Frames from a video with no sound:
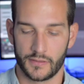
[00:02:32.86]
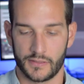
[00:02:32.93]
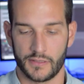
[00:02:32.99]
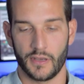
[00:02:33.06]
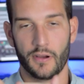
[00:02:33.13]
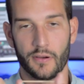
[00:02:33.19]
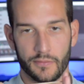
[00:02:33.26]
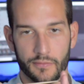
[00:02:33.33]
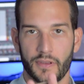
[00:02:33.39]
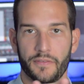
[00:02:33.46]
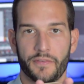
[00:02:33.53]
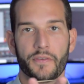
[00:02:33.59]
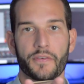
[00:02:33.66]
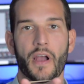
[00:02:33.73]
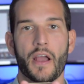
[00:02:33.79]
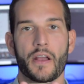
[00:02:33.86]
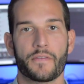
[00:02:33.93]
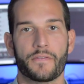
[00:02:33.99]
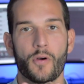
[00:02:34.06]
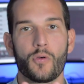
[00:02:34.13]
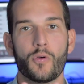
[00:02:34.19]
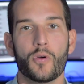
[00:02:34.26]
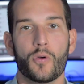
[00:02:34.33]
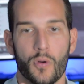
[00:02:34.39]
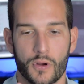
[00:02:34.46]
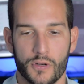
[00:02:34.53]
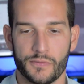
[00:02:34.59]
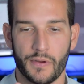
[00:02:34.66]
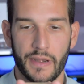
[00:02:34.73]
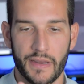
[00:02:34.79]
So if you've got your vocal
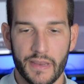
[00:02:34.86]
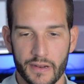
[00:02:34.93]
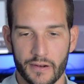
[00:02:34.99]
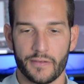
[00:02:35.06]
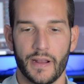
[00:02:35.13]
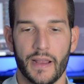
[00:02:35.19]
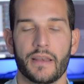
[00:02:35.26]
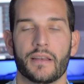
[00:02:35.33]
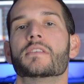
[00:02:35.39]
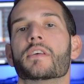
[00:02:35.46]
cords right here, right?